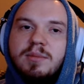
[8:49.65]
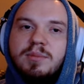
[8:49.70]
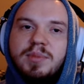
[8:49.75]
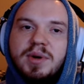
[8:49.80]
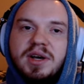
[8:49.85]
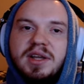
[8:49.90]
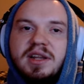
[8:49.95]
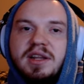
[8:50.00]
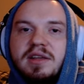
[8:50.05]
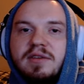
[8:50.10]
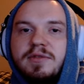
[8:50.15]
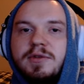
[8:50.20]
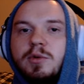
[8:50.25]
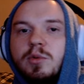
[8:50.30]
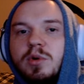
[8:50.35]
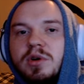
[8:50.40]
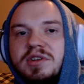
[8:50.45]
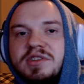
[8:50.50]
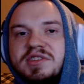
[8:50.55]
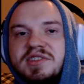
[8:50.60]
But if
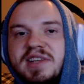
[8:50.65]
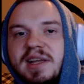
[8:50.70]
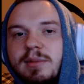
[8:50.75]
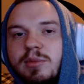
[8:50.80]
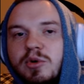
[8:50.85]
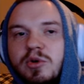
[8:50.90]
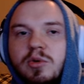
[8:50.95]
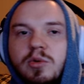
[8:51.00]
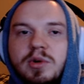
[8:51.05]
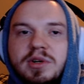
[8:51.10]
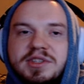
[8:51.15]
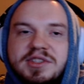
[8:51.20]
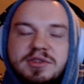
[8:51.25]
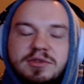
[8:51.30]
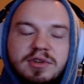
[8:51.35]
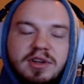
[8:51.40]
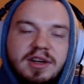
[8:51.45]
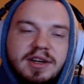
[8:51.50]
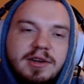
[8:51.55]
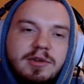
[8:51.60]
you are in stable coins,
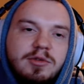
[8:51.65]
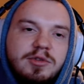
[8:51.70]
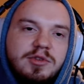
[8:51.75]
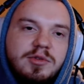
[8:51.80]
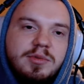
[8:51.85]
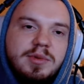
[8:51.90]
you're not going to